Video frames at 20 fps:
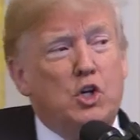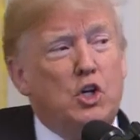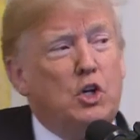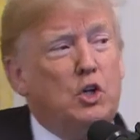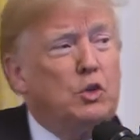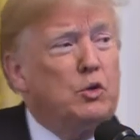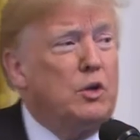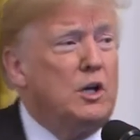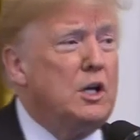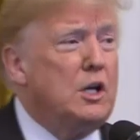
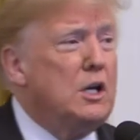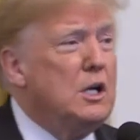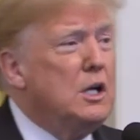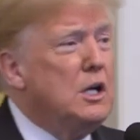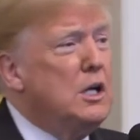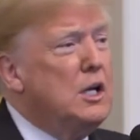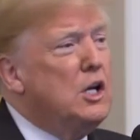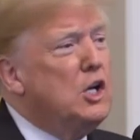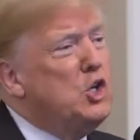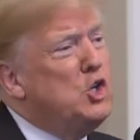children
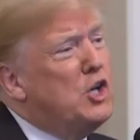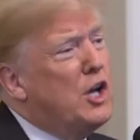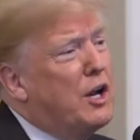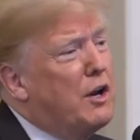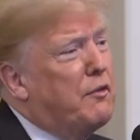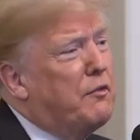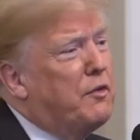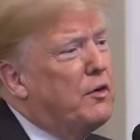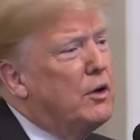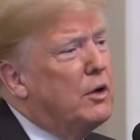
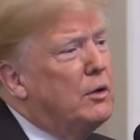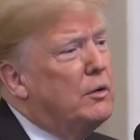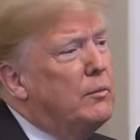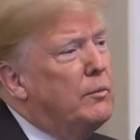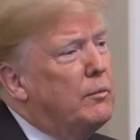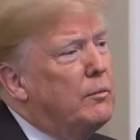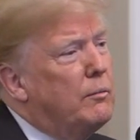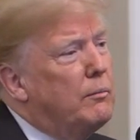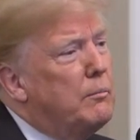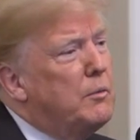Jennifer,
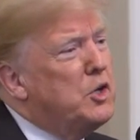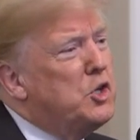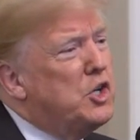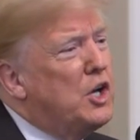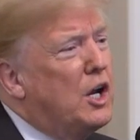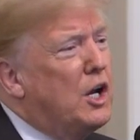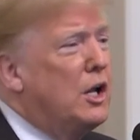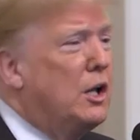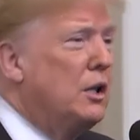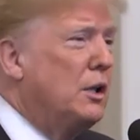
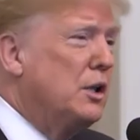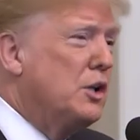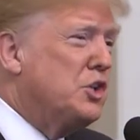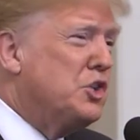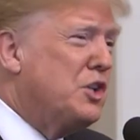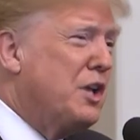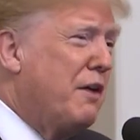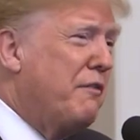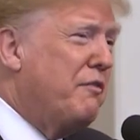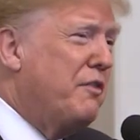Michelle,
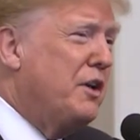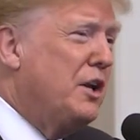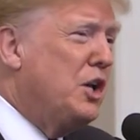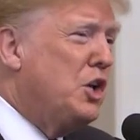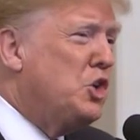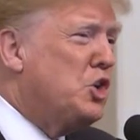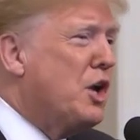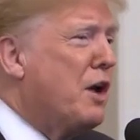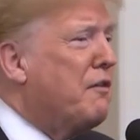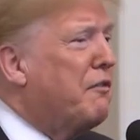
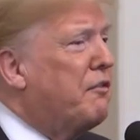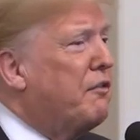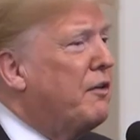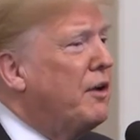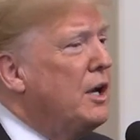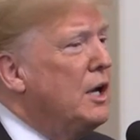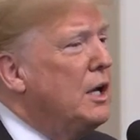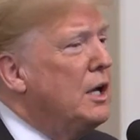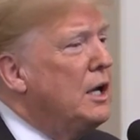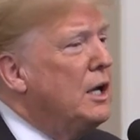Stephanie, Jeff.
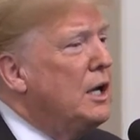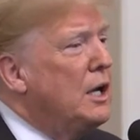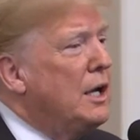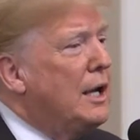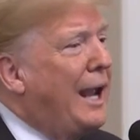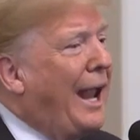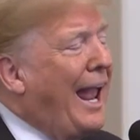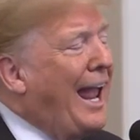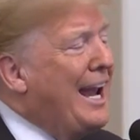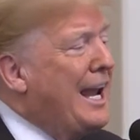
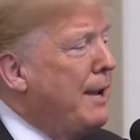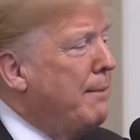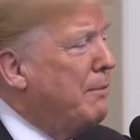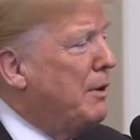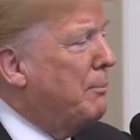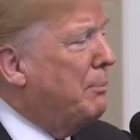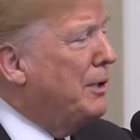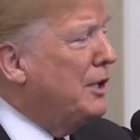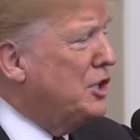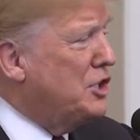And
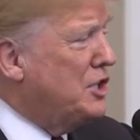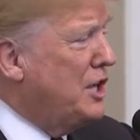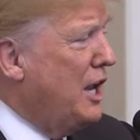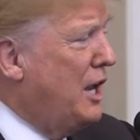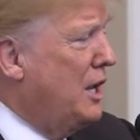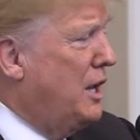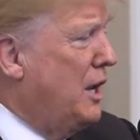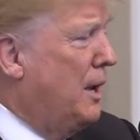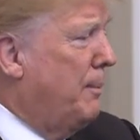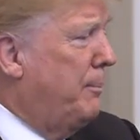Amy, please
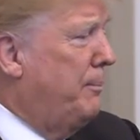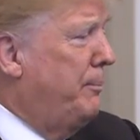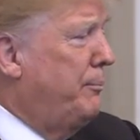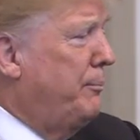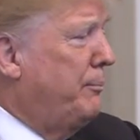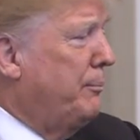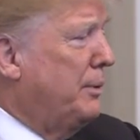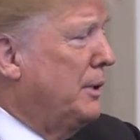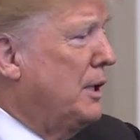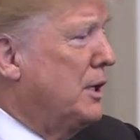stand up,
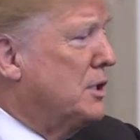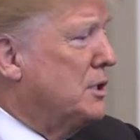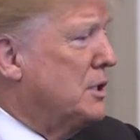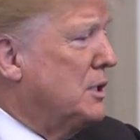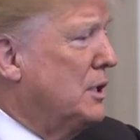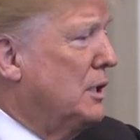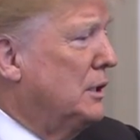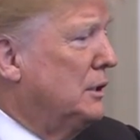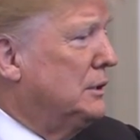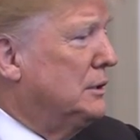
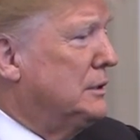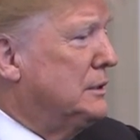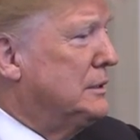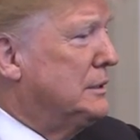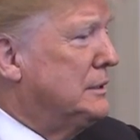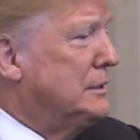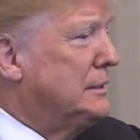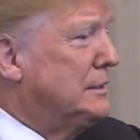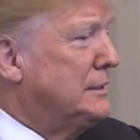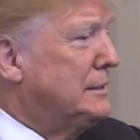please.
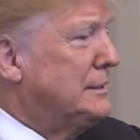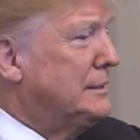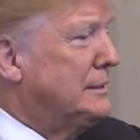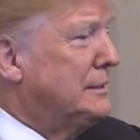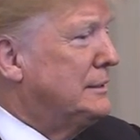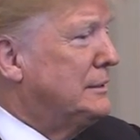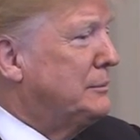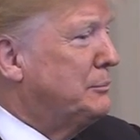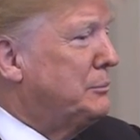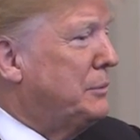
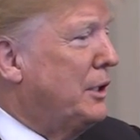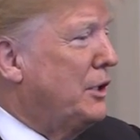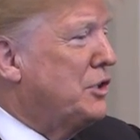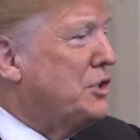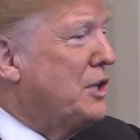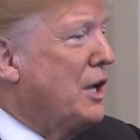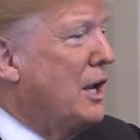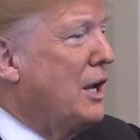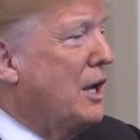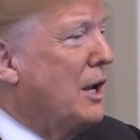
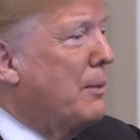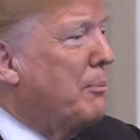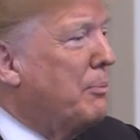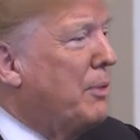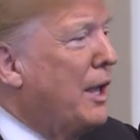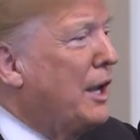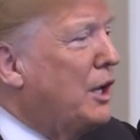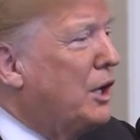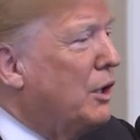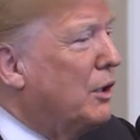Please stand up.
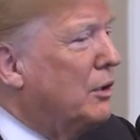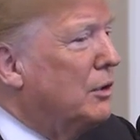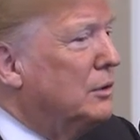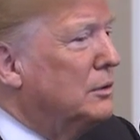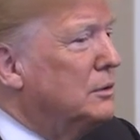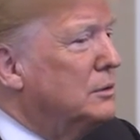Thank you.